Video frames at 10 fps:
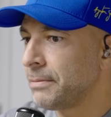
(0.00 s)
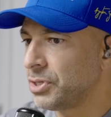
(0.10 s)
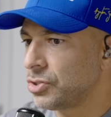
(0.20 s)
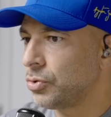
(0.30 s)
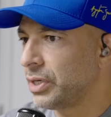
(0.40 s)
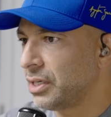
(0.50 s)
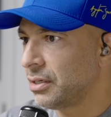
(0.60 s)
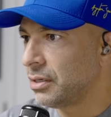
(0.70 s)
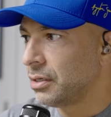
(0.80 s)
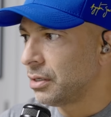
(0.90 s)

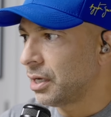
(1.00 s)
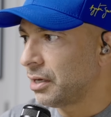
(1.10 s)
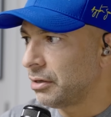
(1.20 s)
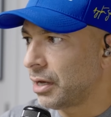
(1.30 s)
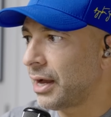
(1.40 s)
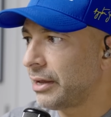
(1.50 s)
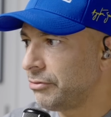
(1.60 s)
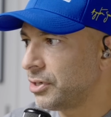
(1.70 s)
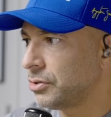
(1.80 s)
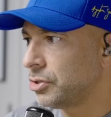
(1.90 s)
between uh, high
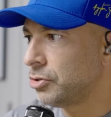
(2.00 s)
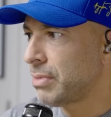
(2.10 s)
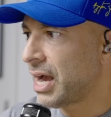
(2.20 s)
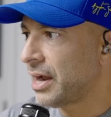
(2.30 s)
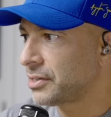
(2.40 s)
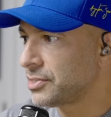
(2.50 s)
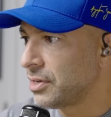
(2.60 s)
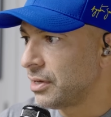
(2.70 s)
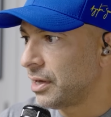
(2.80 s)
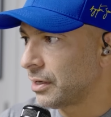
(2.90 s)
VO2 max
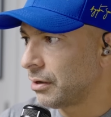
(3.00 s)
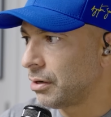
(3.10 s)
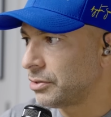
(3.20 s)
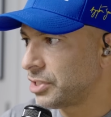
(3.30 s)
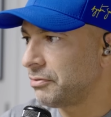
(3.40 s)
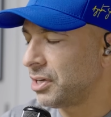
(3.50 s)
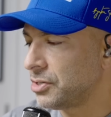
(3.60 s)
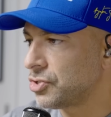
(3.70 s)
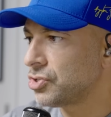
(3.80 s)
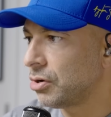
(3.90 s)
and longevity
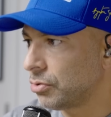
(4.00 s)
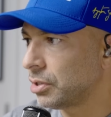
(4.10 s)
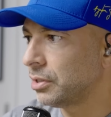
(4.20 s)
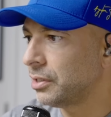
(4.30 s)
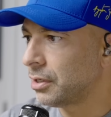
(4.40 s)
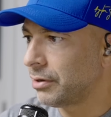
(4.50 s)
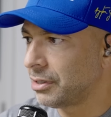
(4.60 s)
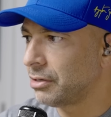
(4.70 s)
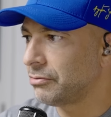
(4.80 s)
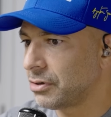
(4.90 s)
is so clear.
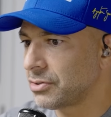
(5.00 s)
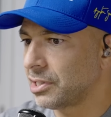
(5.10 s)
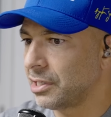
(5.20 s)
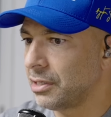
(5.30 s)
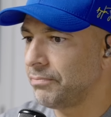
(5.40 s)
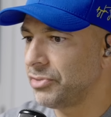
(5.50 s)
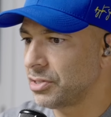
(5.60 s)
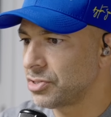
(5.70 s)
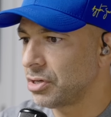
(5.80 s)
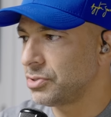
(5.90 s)
And conversely, the
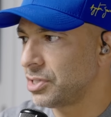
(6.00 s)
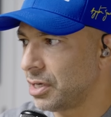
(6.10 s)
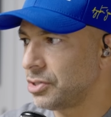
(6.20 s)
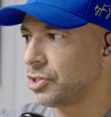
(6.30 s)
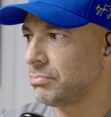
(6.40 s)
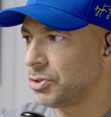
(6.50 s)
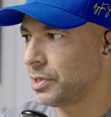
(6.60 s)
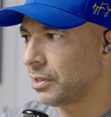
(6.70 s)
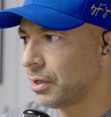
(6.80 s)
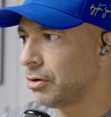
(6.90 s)
association
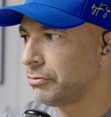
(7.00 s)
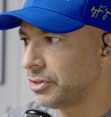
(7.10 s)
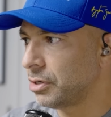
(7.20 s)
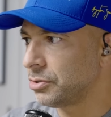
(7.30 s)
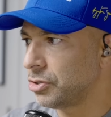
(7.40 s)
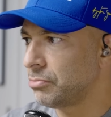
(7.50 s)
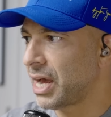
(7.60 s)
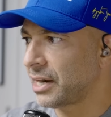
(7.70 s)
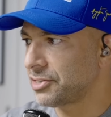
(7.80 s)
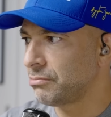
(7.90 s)
between low VO2
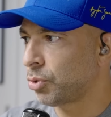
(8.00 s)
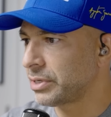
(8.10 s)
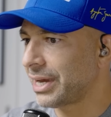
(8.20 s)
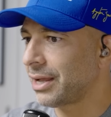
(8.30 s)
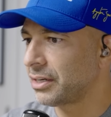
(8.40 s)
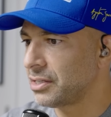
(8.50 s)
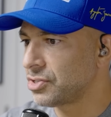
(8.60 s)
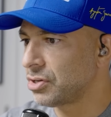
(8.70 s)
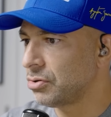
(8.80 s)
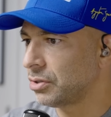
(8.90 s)
max and mortality
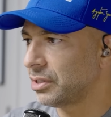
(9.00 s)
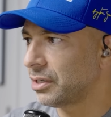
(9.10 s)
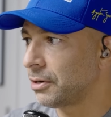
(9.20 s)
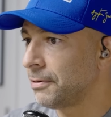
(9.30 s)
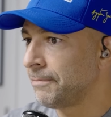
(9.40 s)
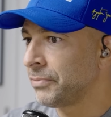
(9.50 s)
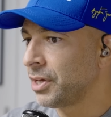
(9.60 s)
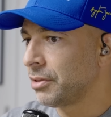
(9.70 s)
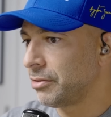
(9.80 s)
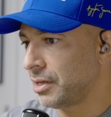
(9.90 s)
is so clear
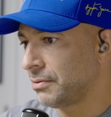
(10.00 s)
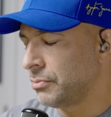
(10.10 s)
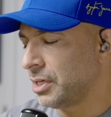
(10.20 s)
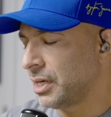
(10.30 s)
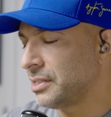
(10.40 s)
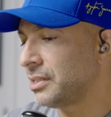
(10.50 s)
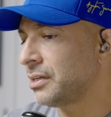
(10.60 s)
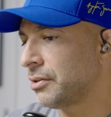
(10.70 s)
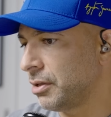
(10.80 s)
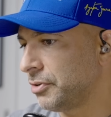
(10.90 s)
that the
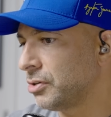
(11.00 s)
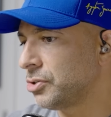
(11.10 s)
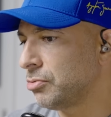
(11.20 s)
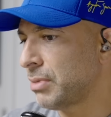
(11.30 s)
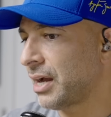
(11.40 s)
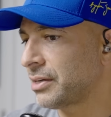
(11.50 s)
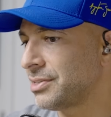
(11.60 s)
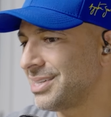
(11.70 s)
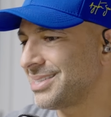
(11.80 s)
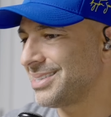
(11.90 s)
idea that VO2
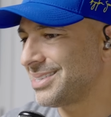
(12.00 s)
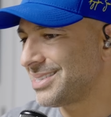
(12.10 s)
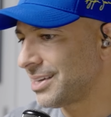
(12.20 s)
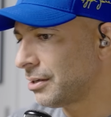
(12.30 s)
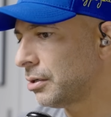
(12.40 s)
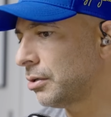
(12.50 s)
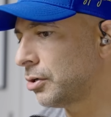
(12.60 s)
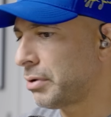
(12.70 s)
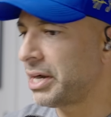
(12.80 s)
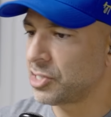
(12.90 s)
max is the single
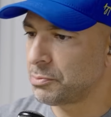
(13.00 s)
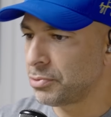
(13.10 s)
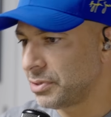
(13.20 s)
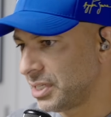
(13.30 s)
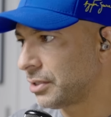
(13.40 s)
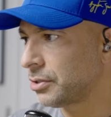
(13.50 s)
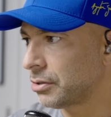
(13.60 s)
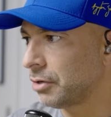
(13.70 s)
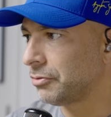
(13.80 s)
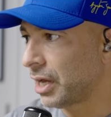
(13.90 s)
greatest
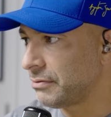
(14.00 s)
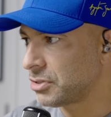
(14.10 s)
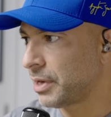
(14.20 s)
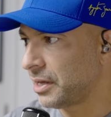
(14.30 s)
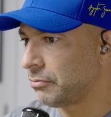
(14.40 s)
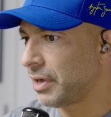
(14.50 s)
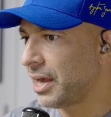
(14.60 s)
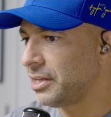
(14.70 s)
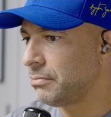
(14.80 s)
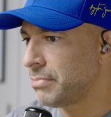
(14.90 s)
predictor of lifespan of
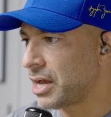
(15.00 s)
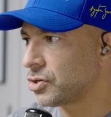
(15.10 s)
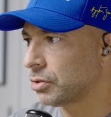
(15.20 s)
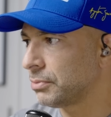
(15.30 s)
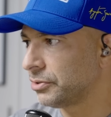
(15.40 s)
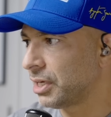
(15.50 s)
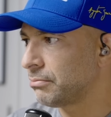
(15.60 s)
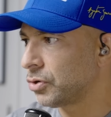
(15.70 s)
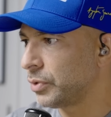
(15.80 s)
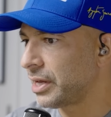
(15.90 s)
any measurable
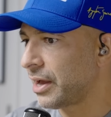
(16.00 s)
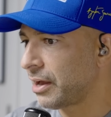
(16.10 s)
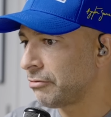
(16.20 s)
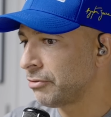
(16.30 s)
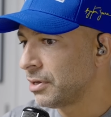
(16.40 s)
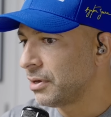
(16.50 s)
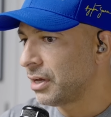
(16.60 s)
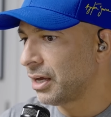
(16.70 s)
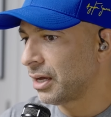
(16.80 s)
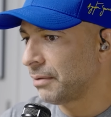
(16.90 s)
number we have
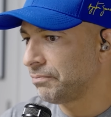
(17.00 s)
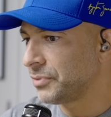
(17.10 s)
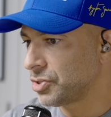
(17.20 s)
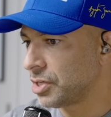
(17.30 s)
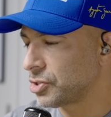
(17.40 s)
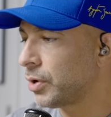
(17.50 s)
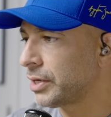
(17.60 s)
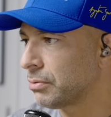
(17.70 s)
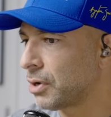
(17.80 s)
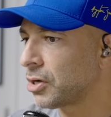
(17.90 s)
um, is, is
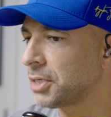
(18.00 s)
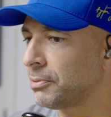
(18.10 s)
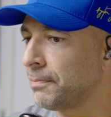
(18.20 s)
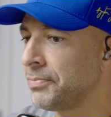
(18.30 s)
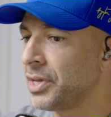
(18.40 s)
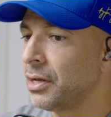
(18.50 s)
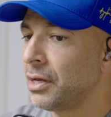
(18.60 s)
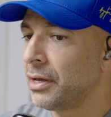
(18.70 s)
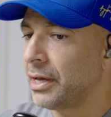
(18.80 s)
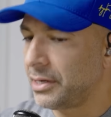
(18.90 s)
quite remarkable.
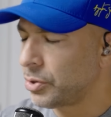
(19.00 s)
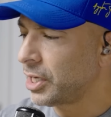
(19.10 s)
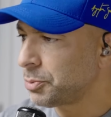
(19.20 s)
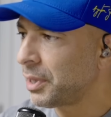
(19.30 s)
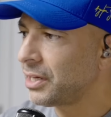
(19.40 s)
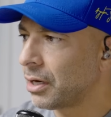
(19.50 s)
And so I explained